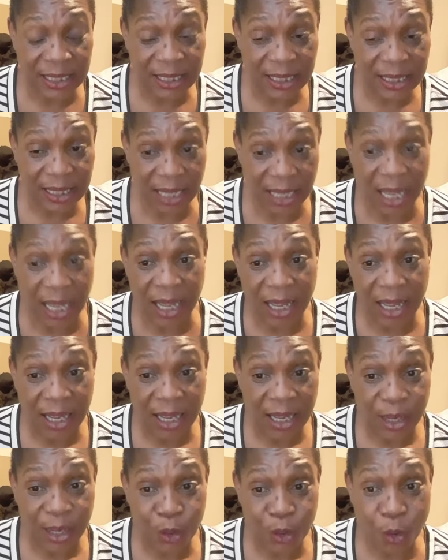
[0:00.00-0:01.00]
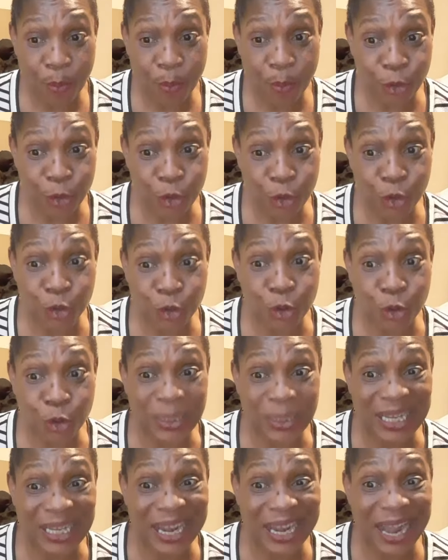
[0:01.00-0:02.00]
Yeah. Nobody not
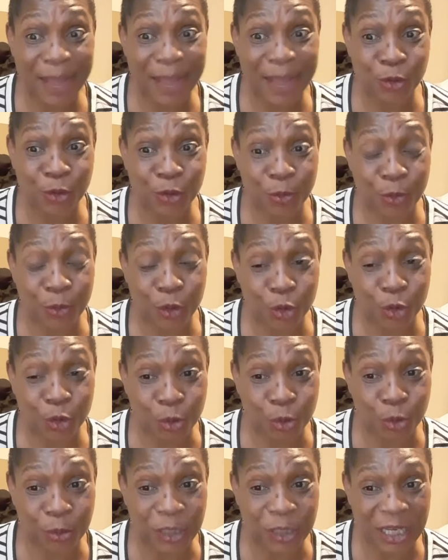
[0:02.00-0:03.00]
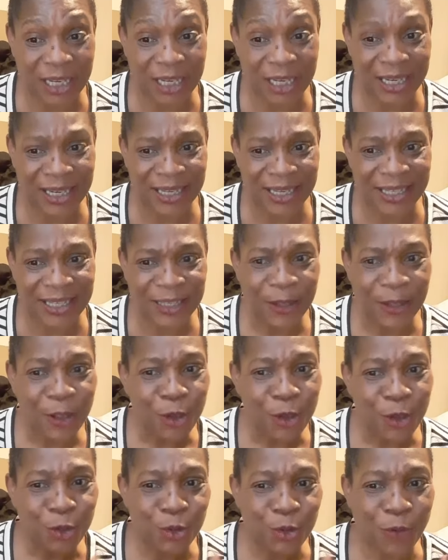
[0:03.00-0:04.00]
subscribe to my YouTube channel yet.
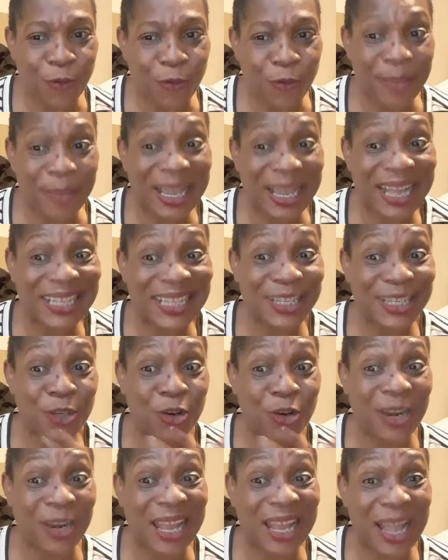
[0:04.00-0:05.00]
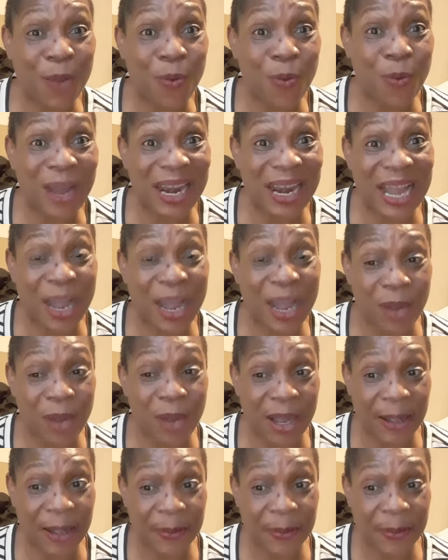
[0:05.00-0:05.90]
So for me, can sit down here 1 hour.